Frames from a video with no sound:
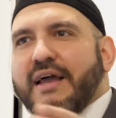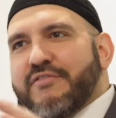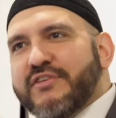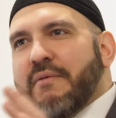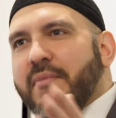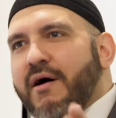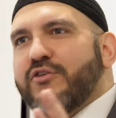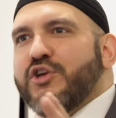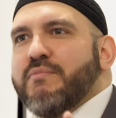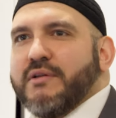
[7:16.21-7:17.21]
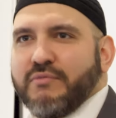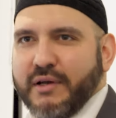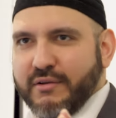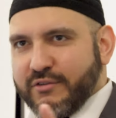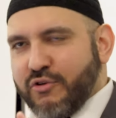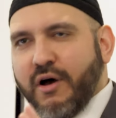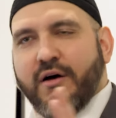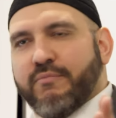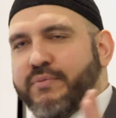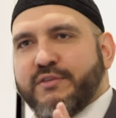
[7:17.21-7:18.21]
They have some argument, right? It's not
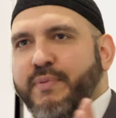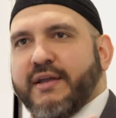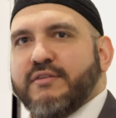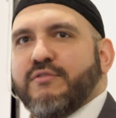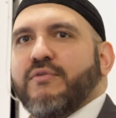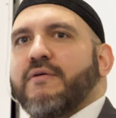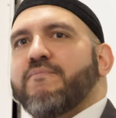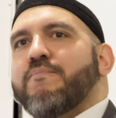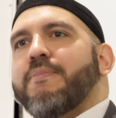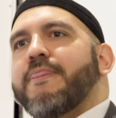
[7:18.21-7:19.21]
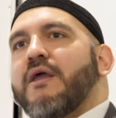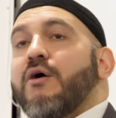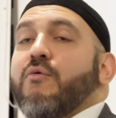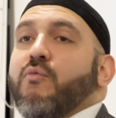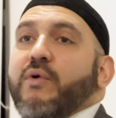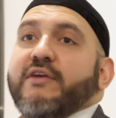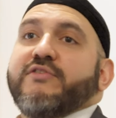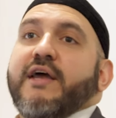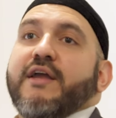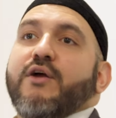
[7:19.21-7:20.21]
our perspective, right? We
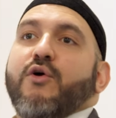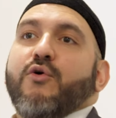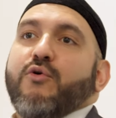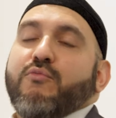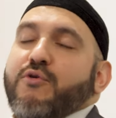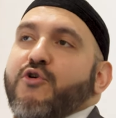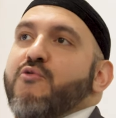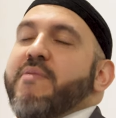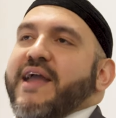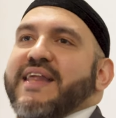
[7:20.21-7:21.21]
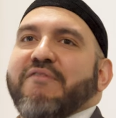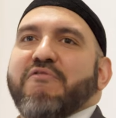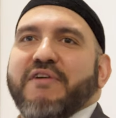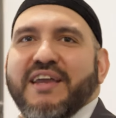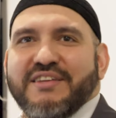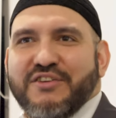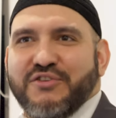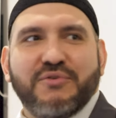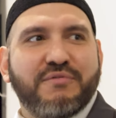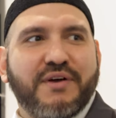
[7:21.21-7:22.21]
say, who made everything in
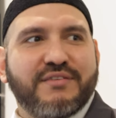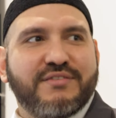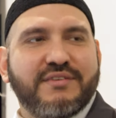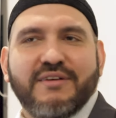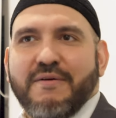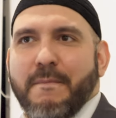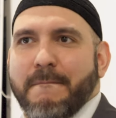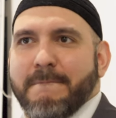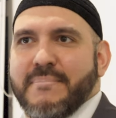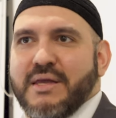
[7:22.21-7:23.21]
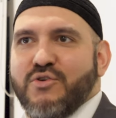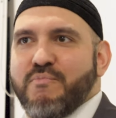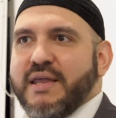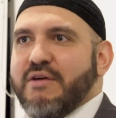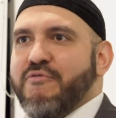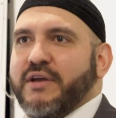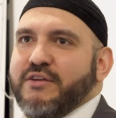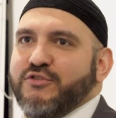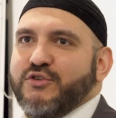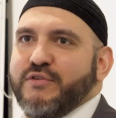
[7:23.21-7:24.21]
this universe? Who made everything
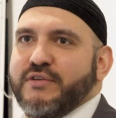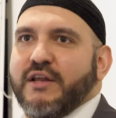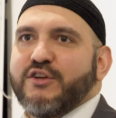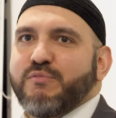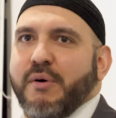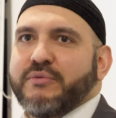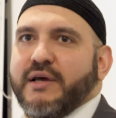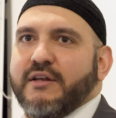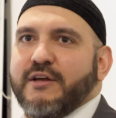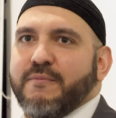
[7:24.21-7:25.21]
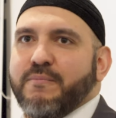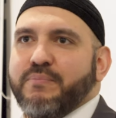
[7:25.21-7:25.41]
in this universe? Allah subhanahu wa ta'ala.